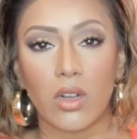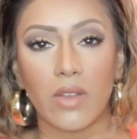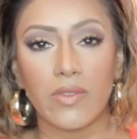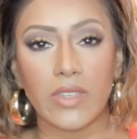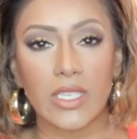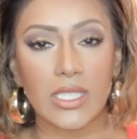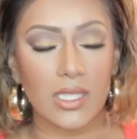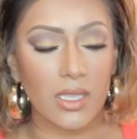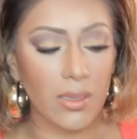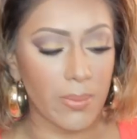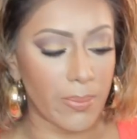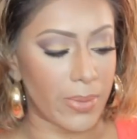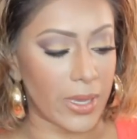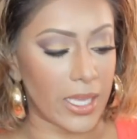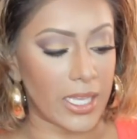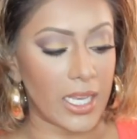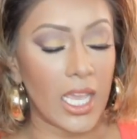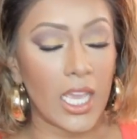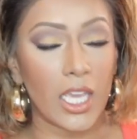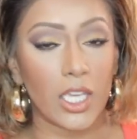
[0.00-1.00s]
obviously, but
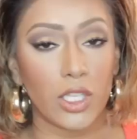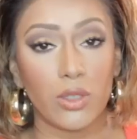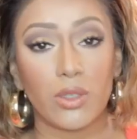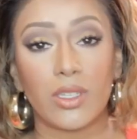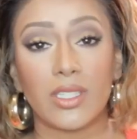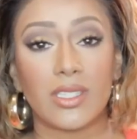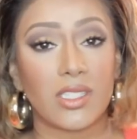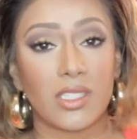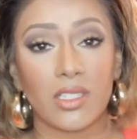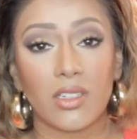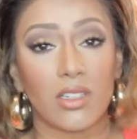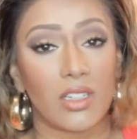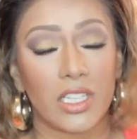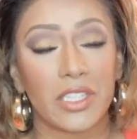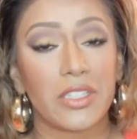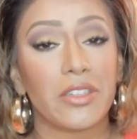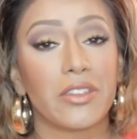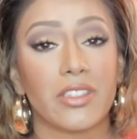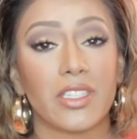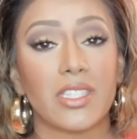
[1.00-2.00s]
you could still
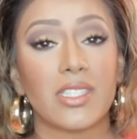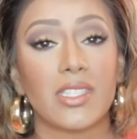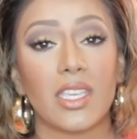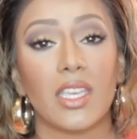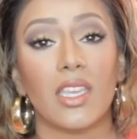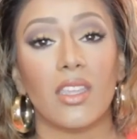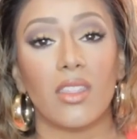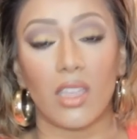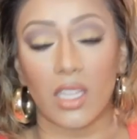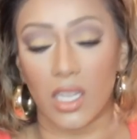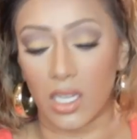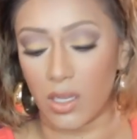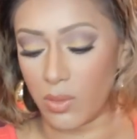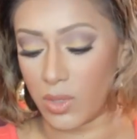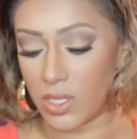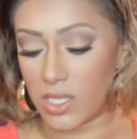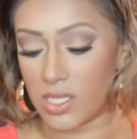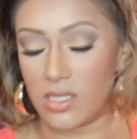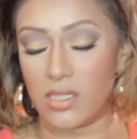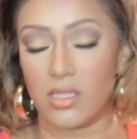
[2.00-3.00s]
clearly see that it
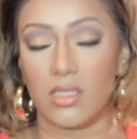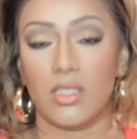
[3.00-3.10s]
was,